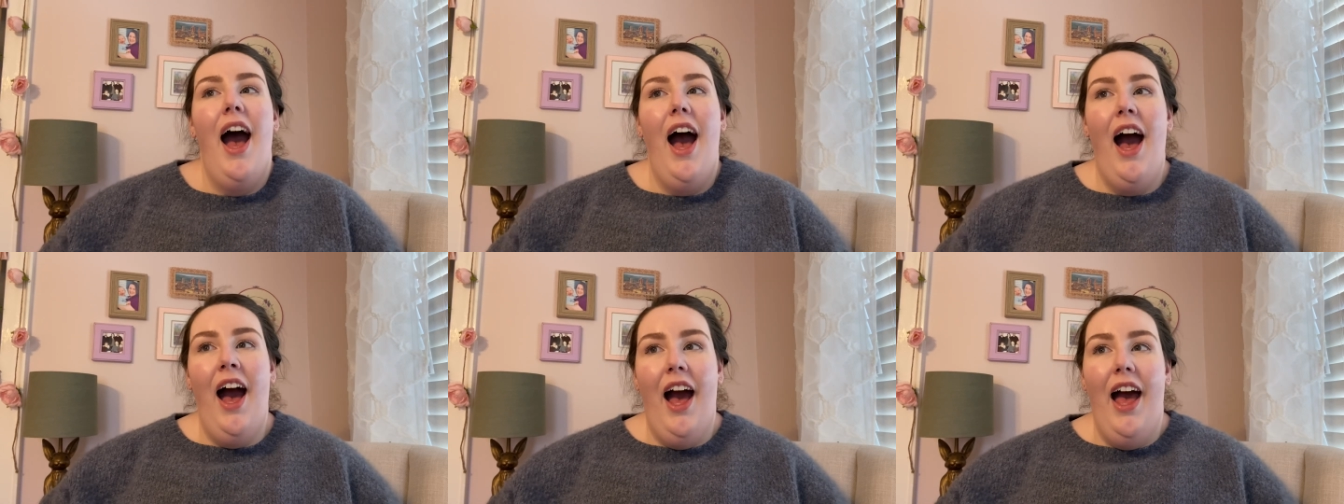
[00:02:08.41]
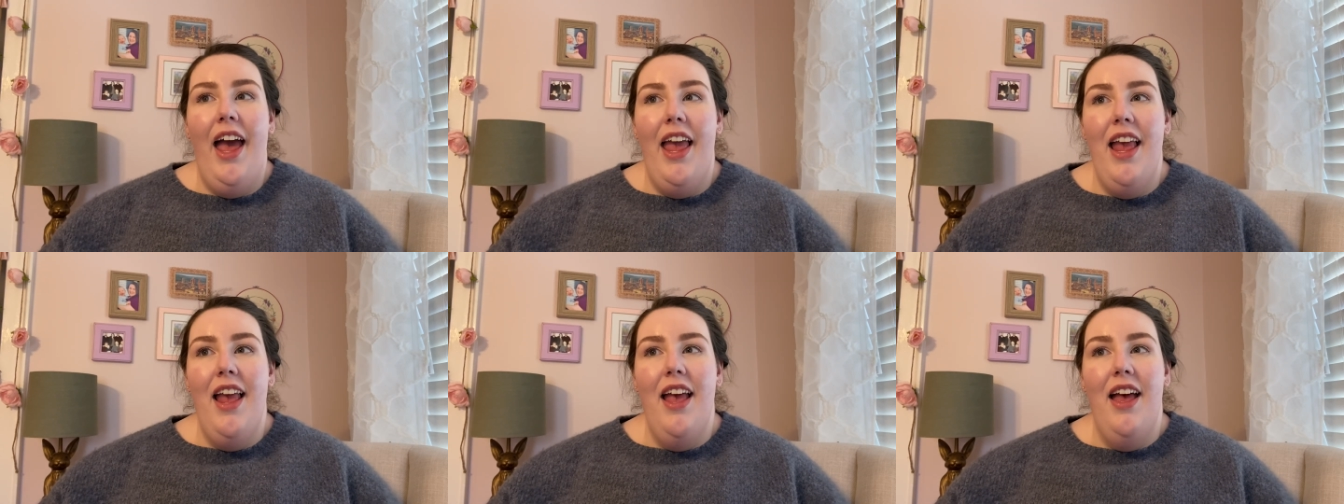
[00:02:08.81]

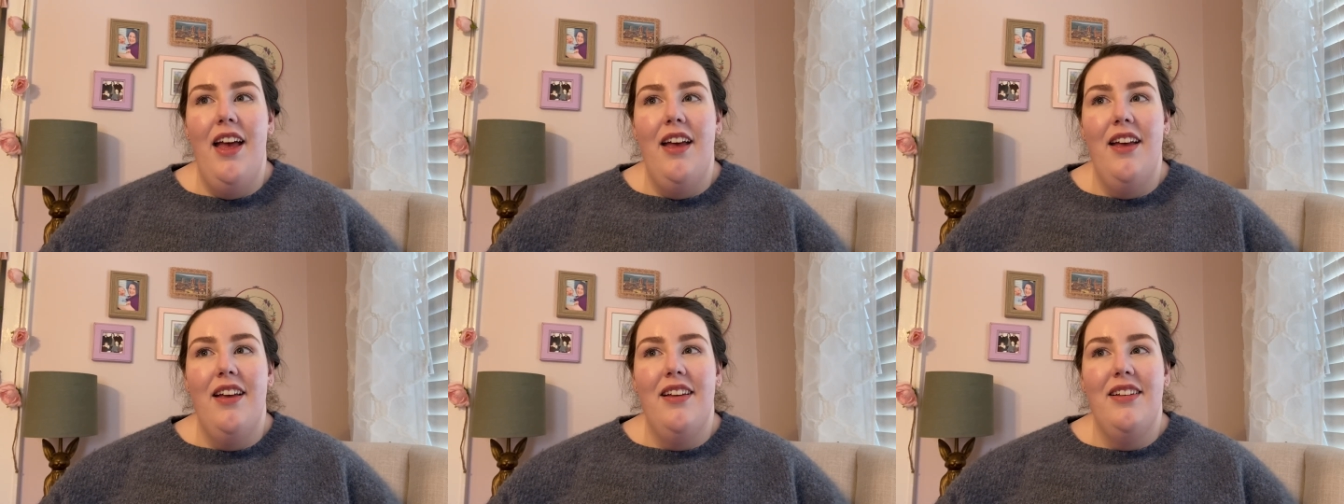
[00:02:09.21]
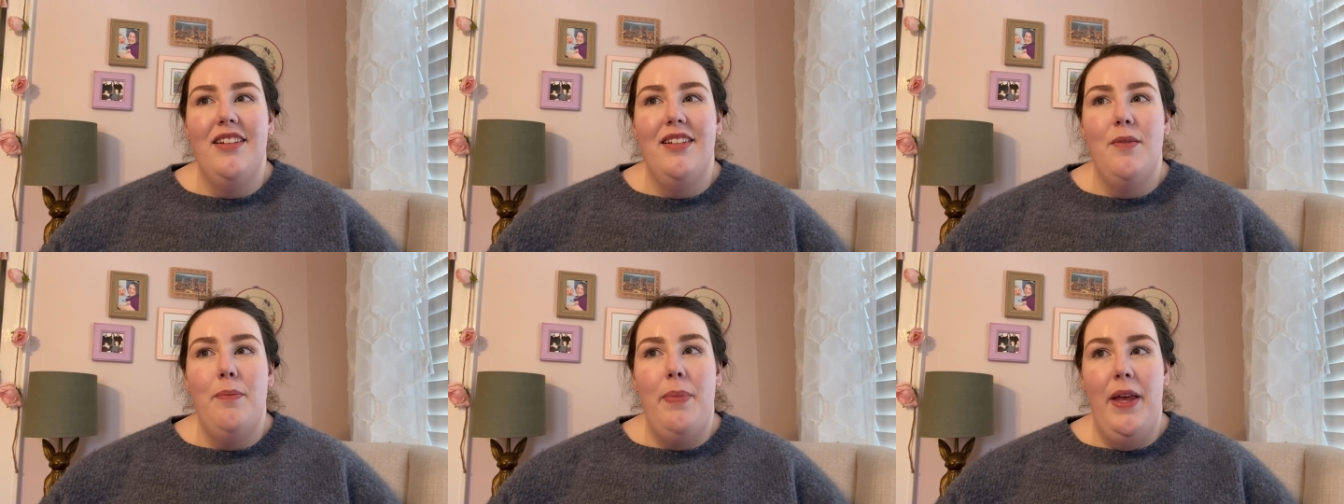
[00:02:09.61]
I
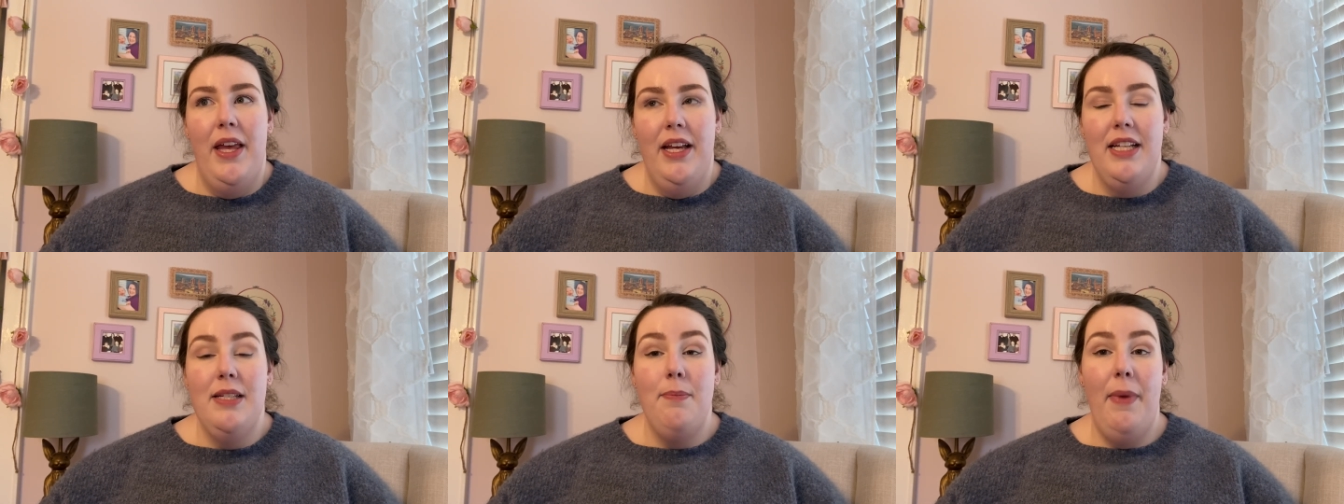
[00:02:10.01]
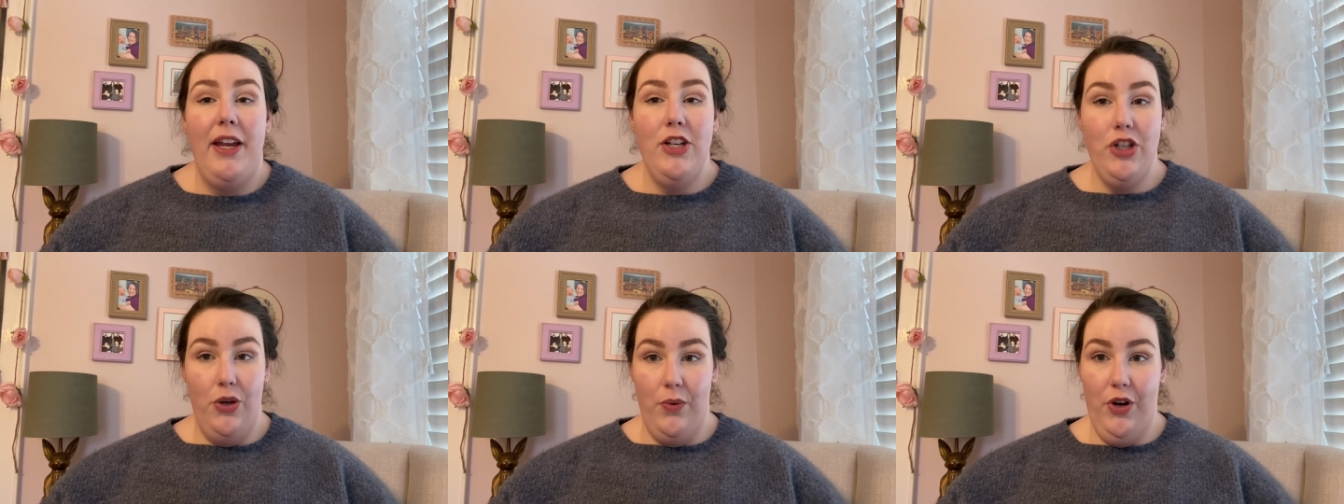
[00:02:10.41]
picked my
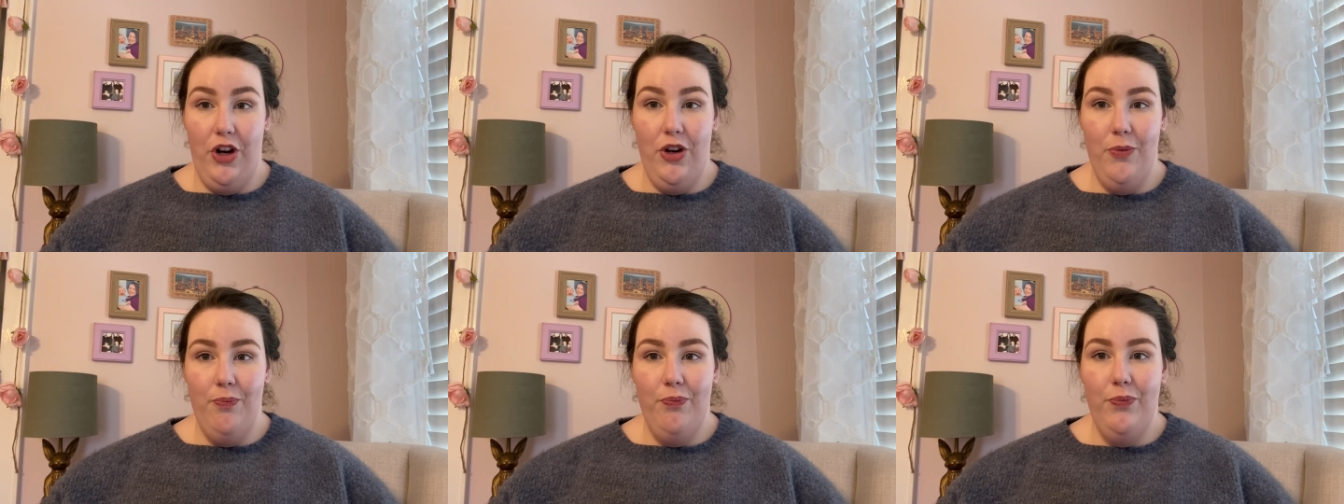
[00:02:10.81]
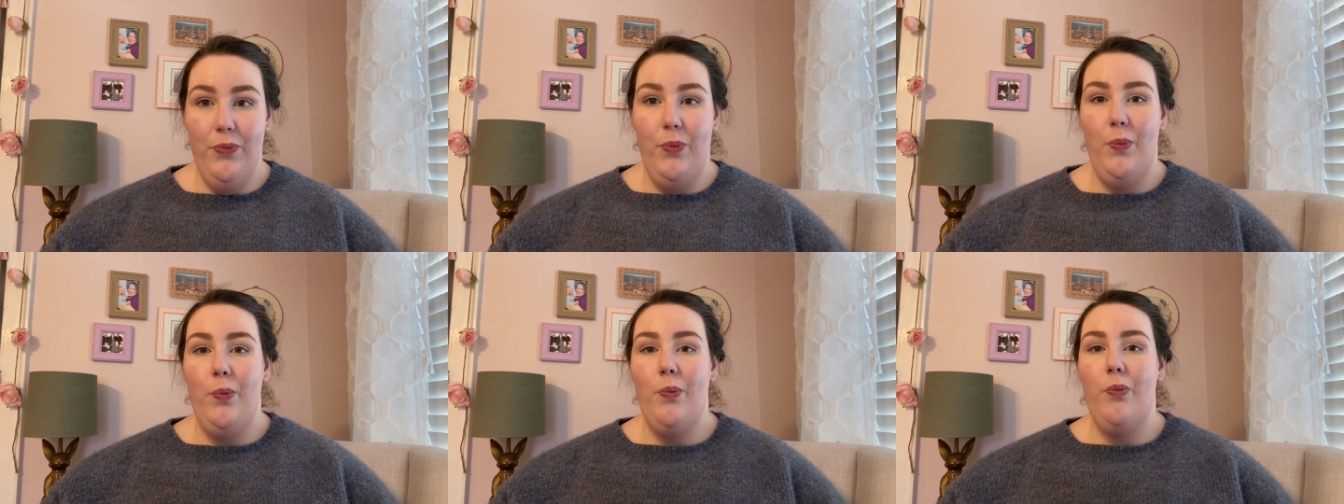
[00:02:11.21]
donor
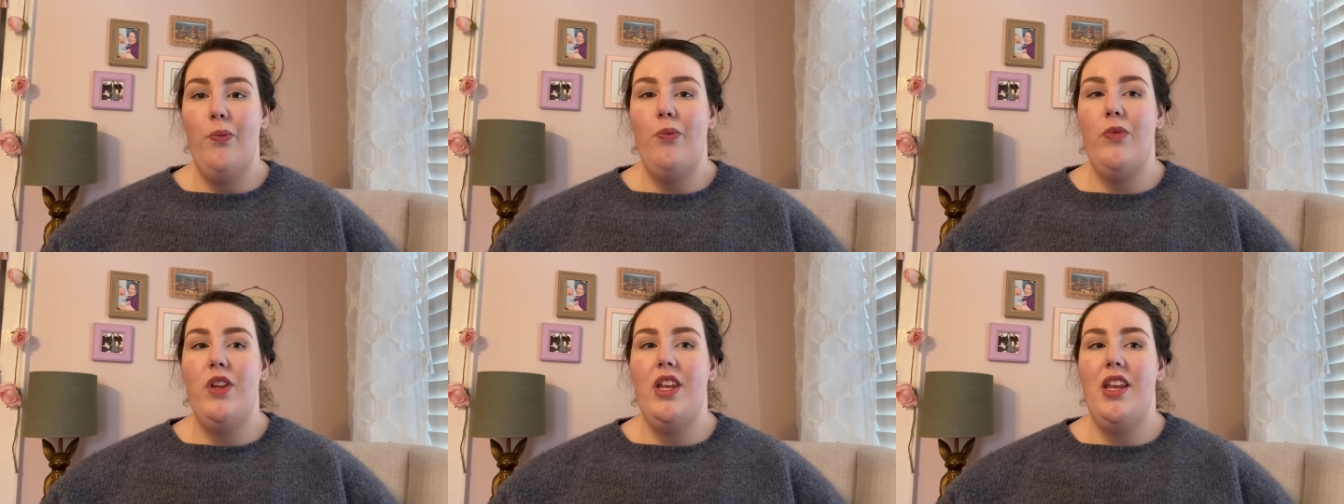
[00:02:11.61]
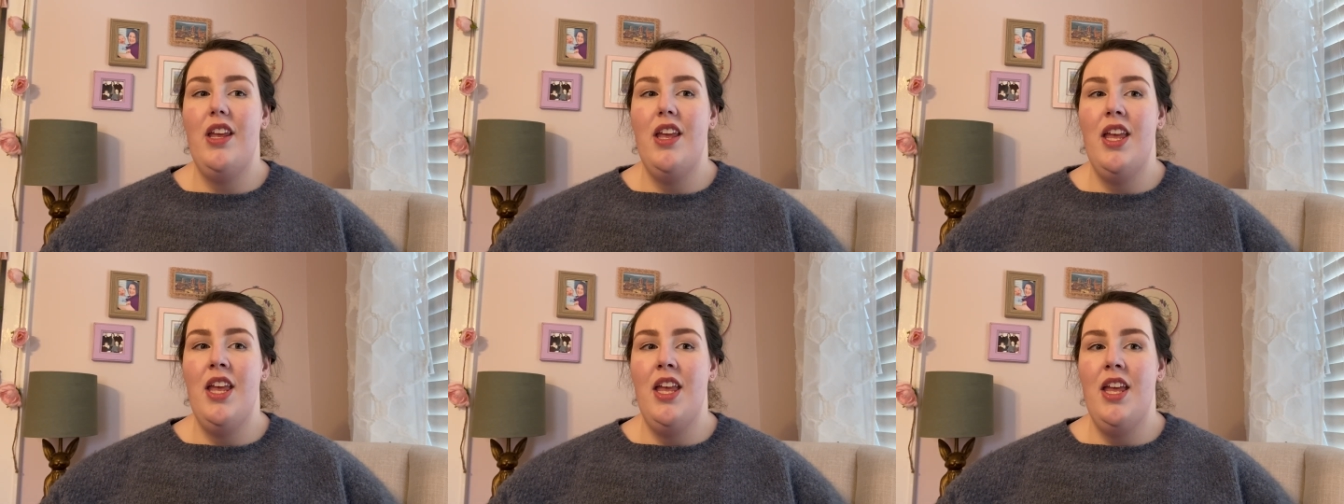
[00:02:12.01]

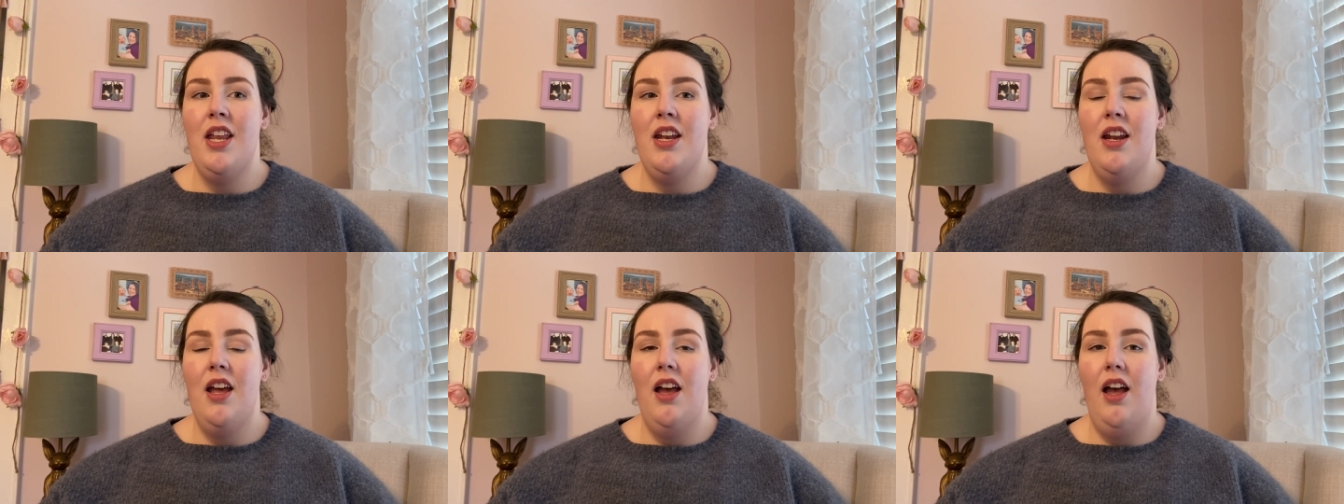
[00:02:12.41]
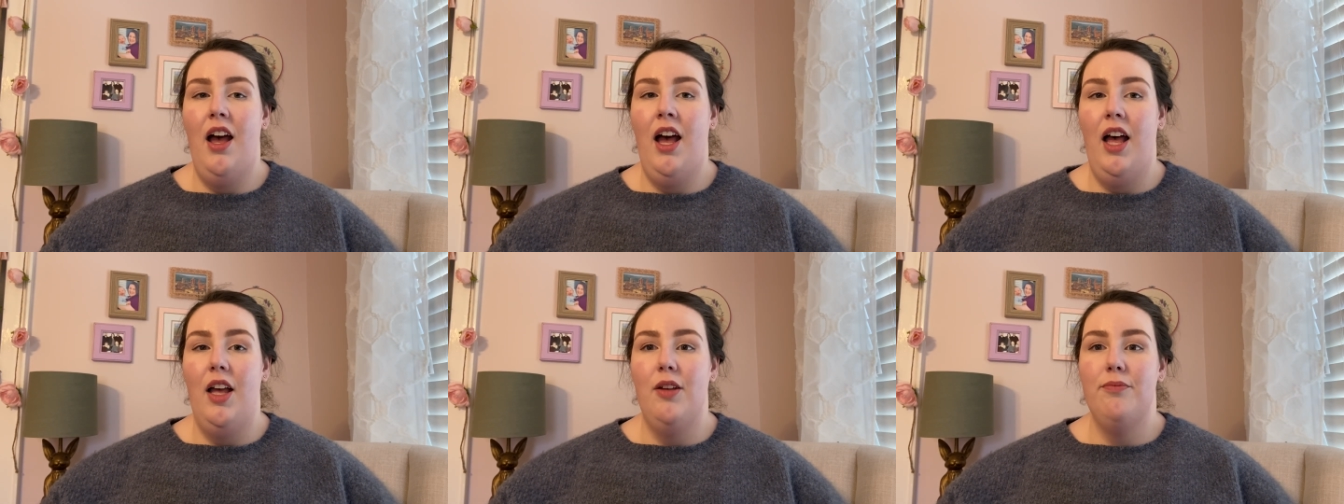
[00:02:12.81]
in,
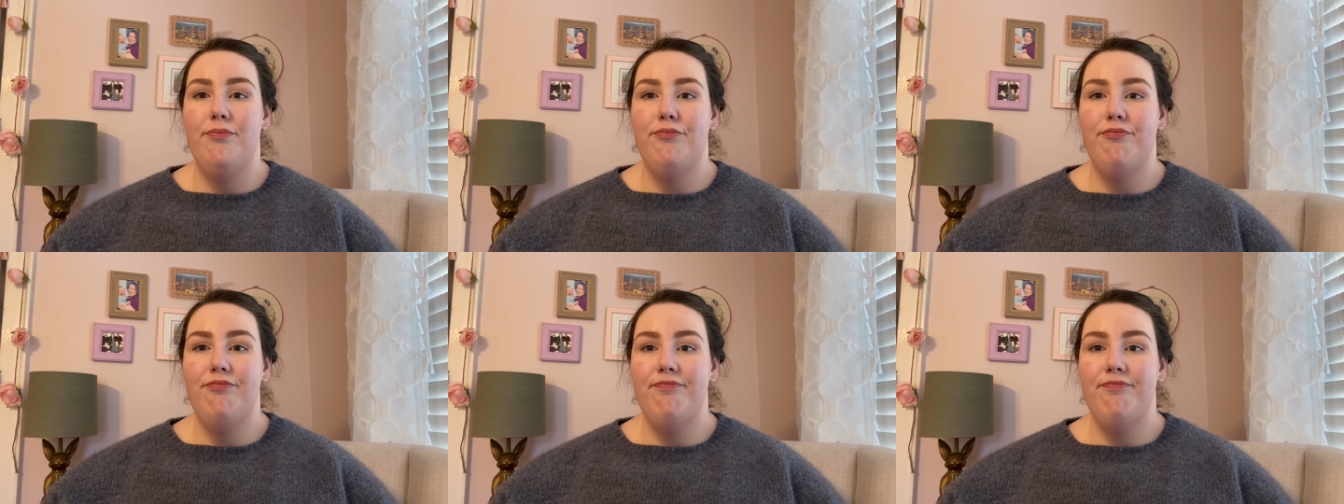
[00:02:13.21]
um,